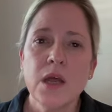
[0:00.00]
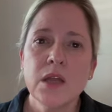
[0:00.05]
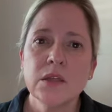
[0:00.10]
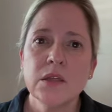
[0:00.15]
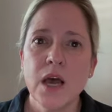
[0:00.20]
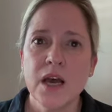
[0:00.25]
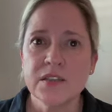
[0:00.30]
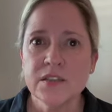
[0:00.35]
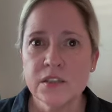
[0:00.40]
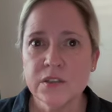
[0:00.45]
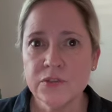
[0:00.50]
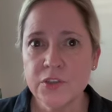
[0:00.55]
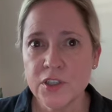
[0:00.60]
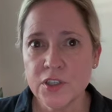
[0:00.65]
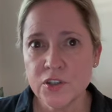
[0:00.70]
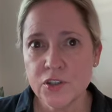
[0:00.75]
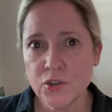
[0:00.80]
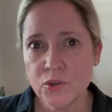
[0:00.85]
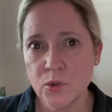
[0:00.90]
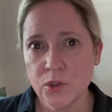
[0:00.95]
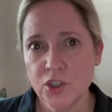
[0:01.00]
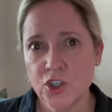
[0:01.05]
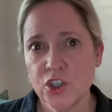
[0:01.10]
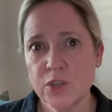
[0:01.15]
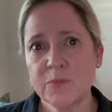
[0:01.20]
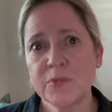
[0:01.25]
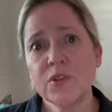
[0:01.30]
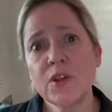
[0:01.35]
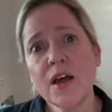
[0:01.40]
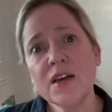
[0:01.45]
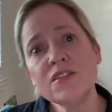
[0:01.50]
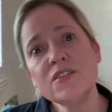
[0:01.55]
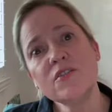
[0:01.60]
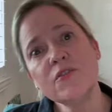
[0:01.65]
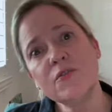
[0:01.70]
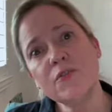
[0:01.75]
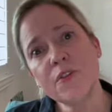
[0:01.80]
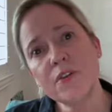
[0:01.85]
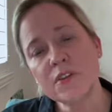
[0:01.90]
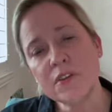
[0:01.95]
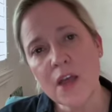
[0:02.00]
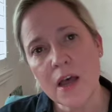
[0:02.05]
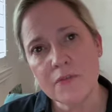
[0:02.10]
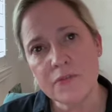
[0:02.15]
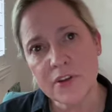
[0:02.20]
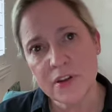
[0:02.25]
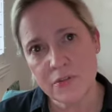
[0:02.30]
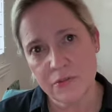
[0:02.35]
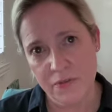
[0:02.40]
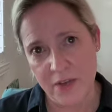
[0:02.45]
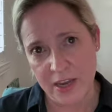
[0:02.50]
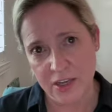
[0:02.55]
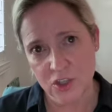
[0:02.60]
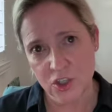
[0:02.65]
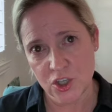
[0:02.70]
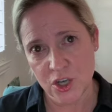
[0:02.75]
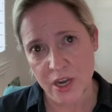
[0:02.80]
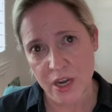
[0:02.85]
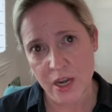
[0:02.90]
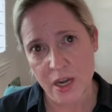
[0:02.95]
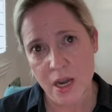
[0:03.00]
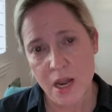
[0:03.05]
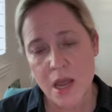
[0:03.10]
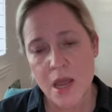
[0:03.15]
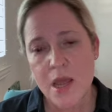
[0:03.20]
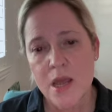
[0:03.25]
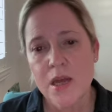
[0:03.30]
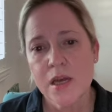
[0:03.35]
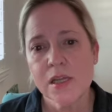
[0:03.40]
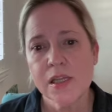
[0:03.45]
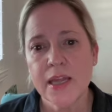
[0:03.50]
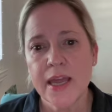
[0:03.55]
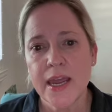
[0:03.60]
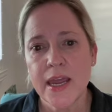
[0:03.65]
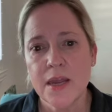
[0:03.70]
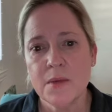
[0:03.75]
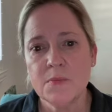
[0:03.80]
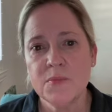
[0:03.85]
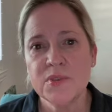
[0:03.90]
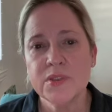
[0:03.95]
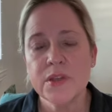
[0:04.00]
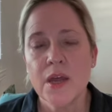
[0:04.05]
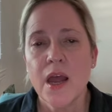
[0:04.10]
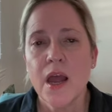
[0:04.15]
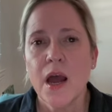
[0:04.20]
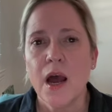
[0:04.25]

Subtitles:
loss of consortium, loss of the love and affection, claims,